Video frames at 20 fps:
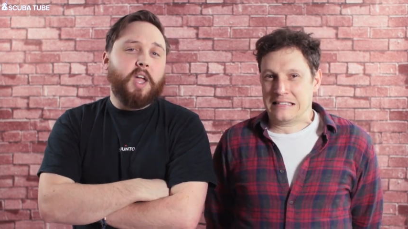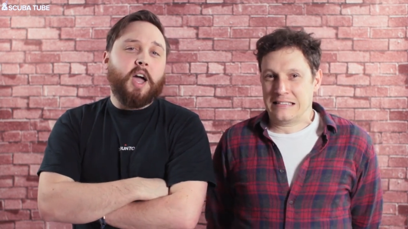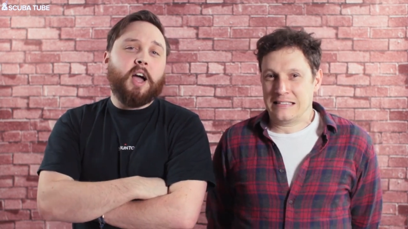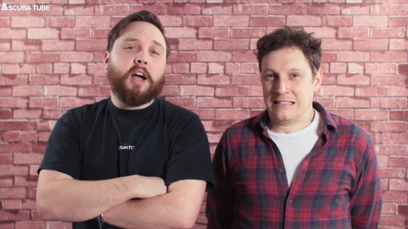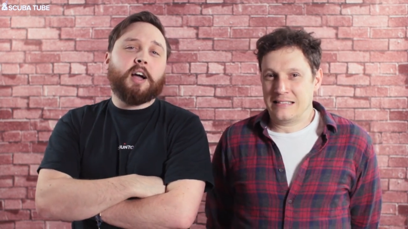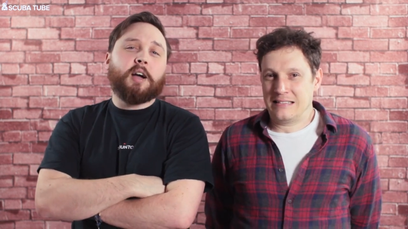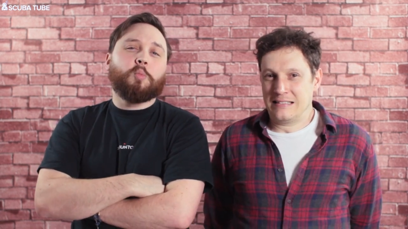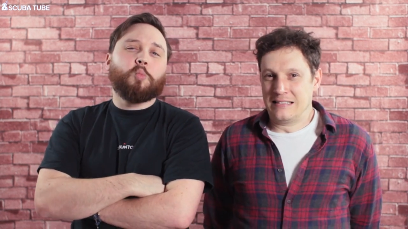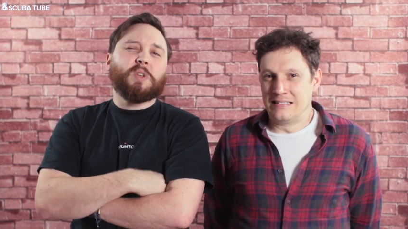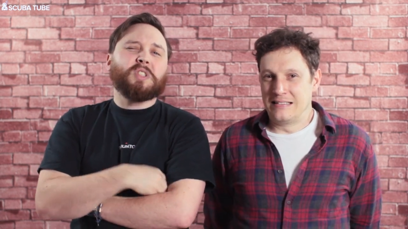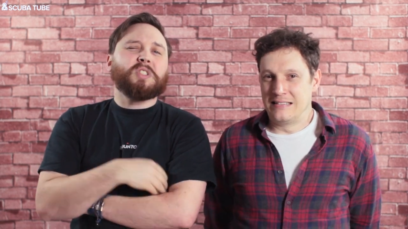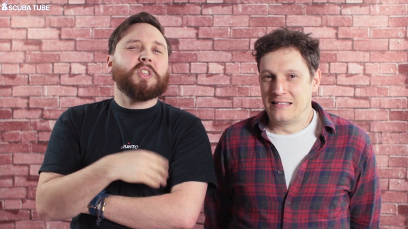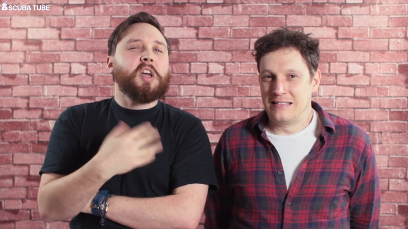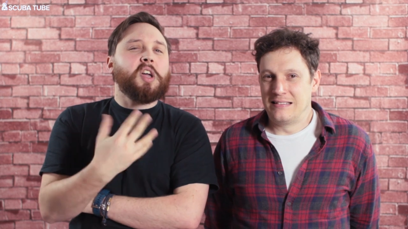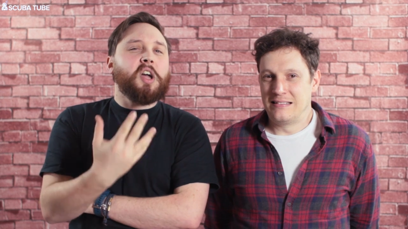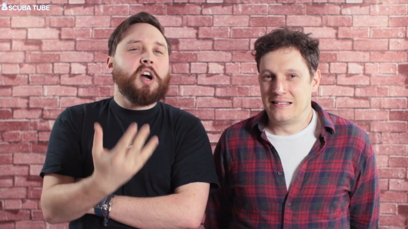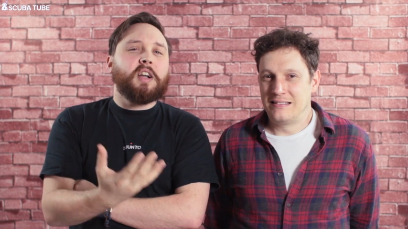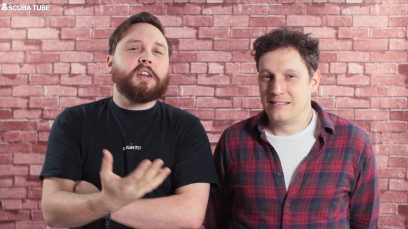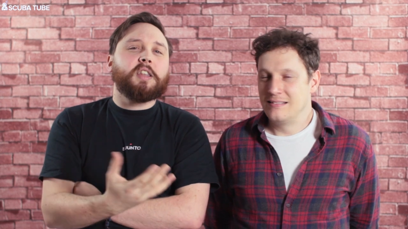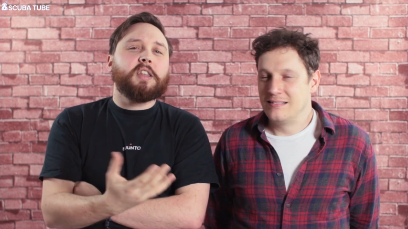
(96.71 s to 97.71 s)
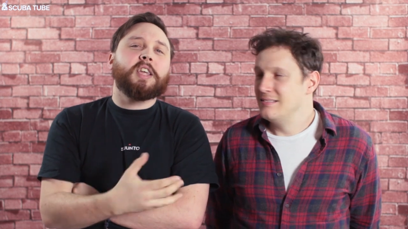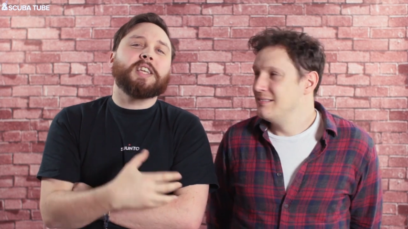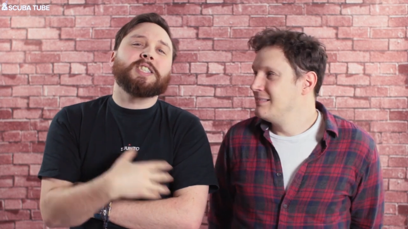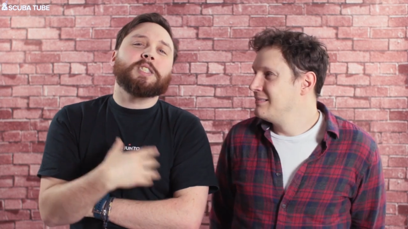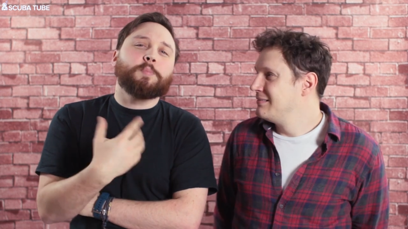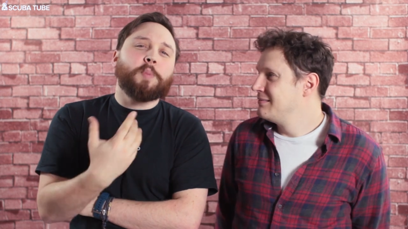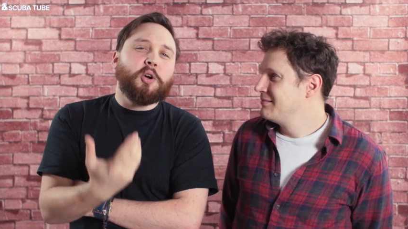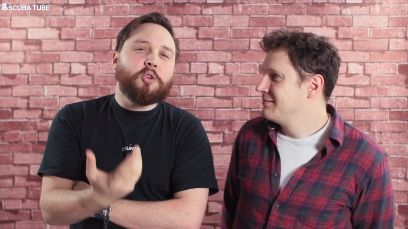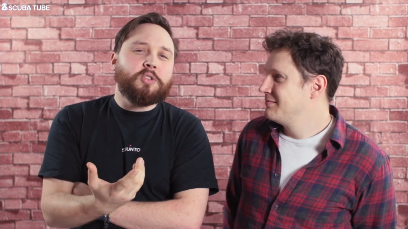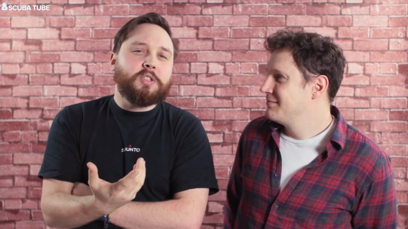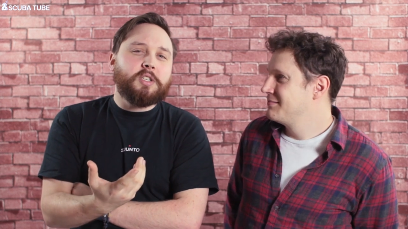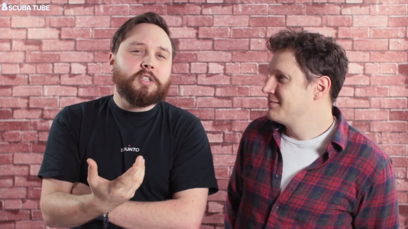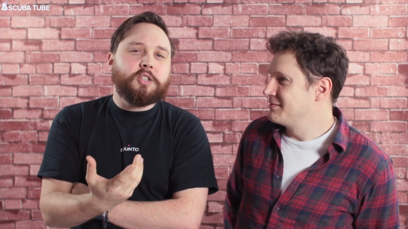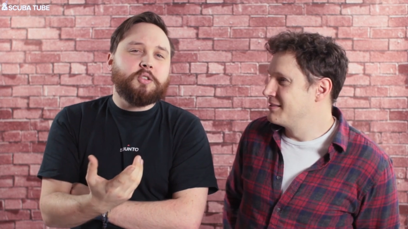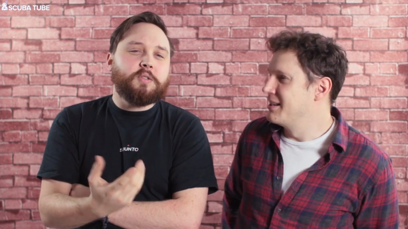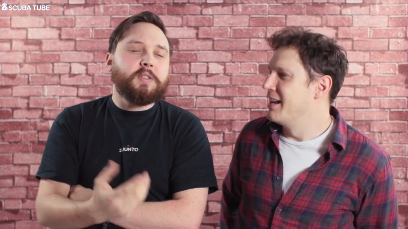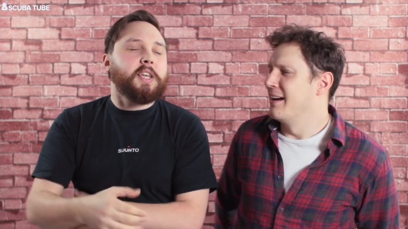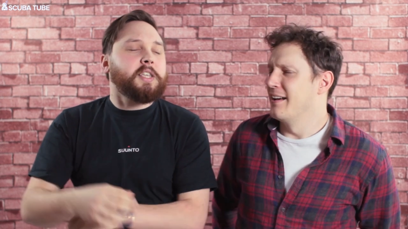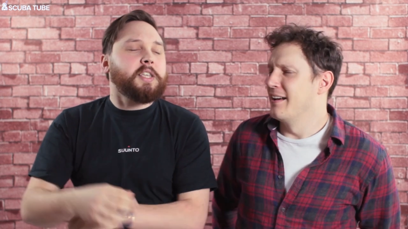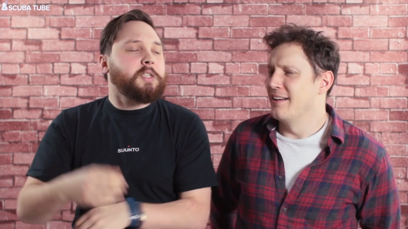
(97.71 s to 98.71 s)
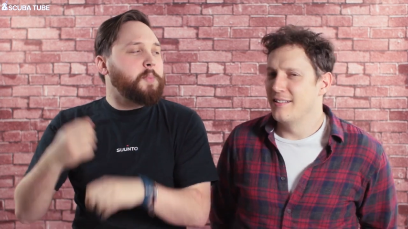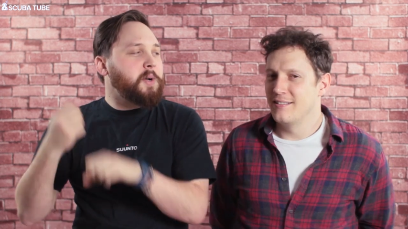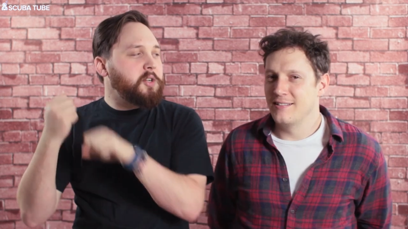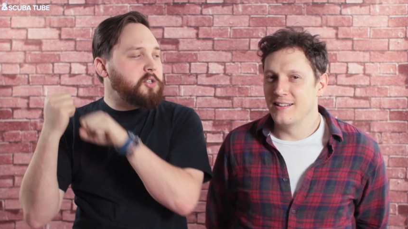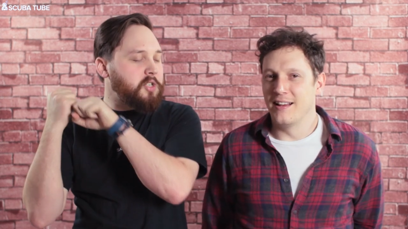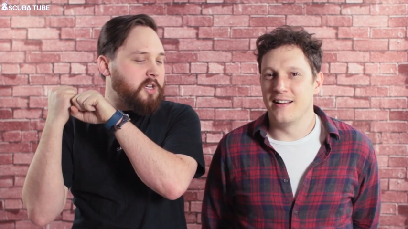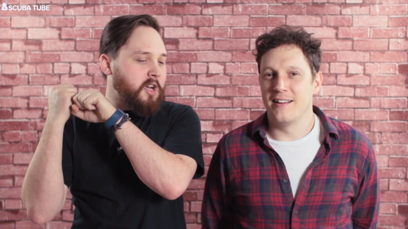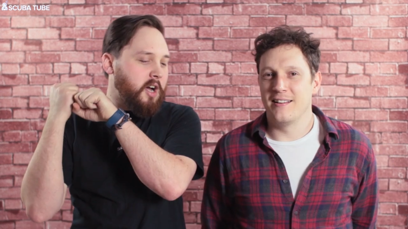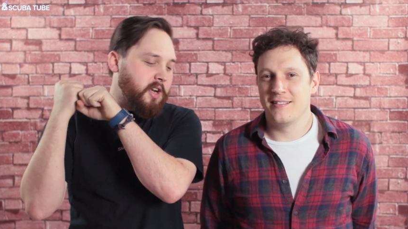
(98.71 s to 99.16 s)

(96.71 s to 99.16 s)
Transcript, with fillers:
Speaker 1: uh, which they're kind they're supposed to do. Yeah, they're supposed yeah.